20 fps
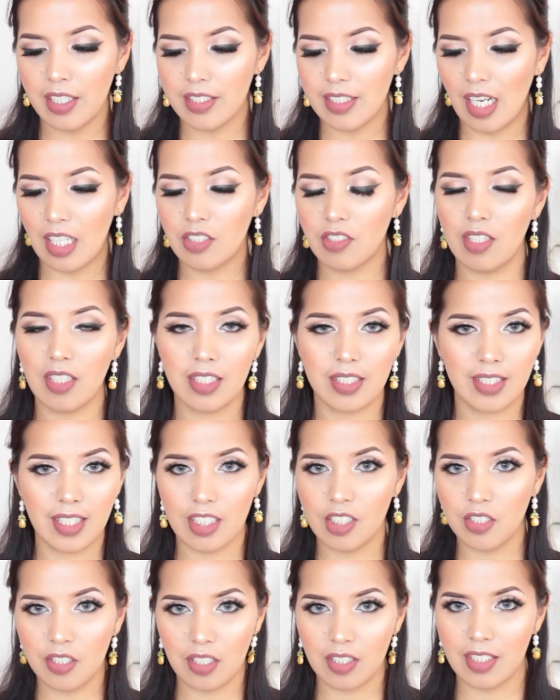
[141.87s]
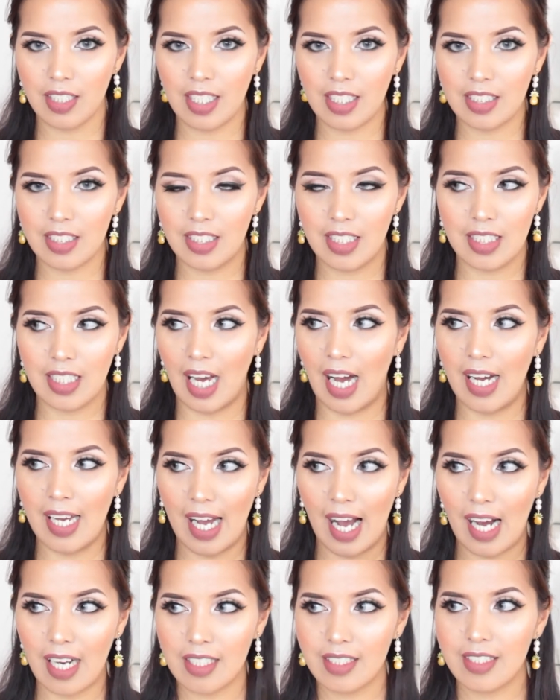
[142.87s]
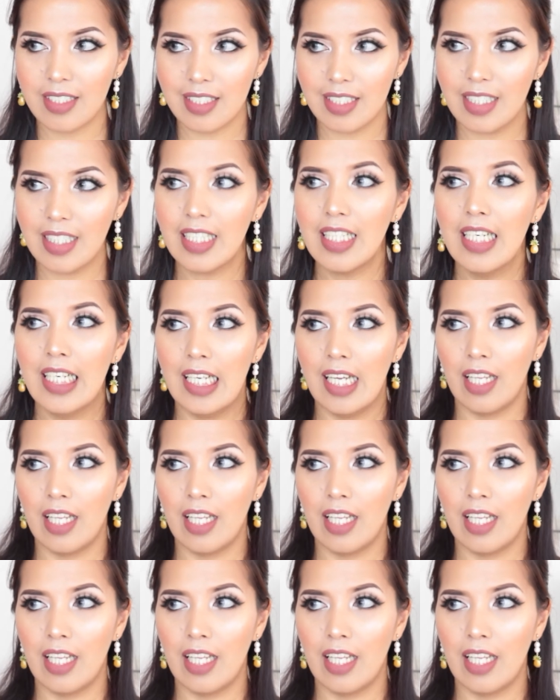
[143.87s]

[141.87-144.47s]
It's actually these 2 things that I honestly